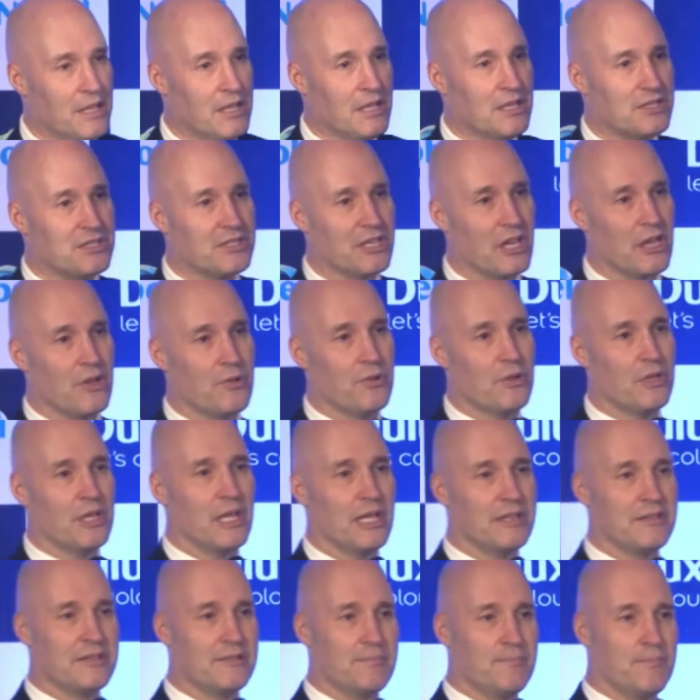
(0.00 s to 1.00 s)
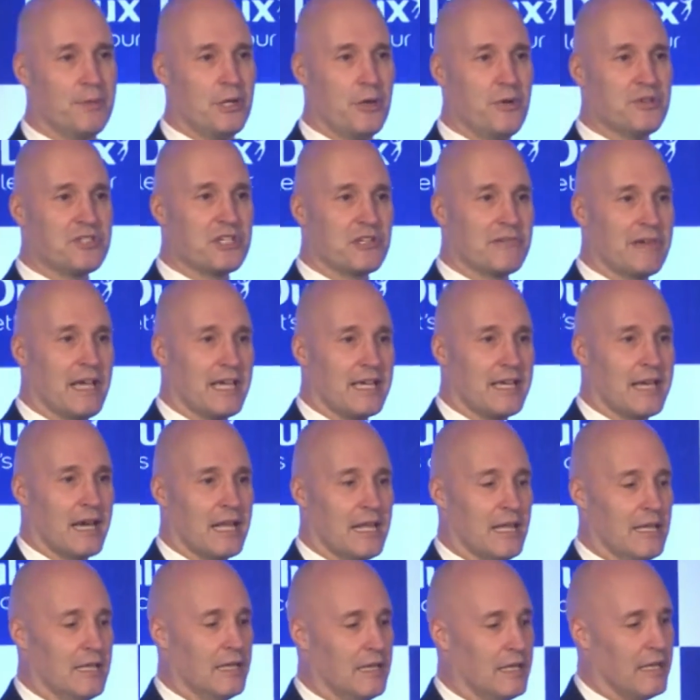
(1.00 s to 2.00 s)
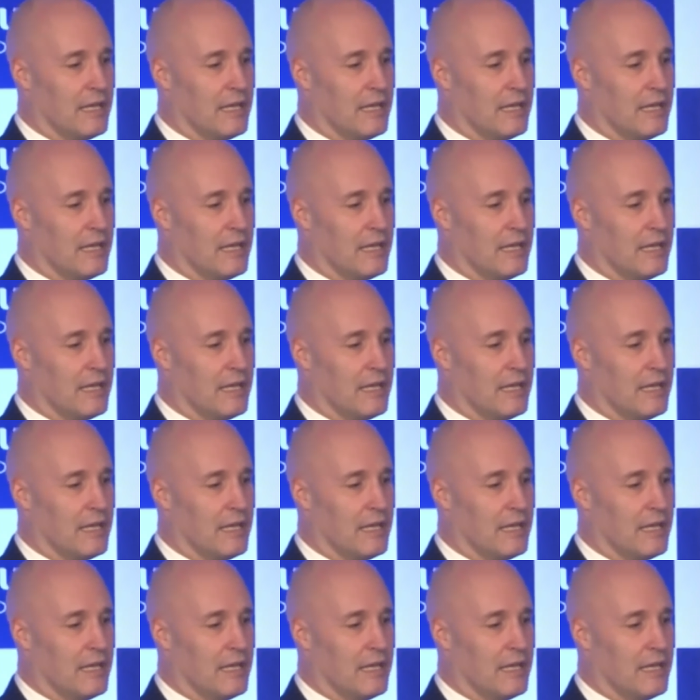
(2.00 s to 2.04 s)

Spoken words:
So blue is a great color.